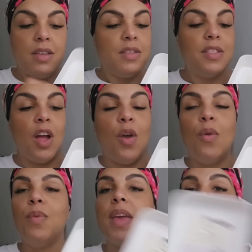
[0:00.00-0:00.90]

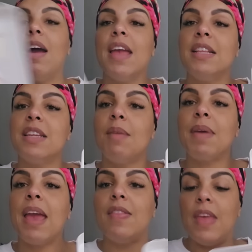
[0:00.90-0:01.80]
So yeah, I ended up
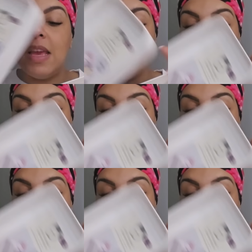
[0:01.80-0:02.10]
getting these.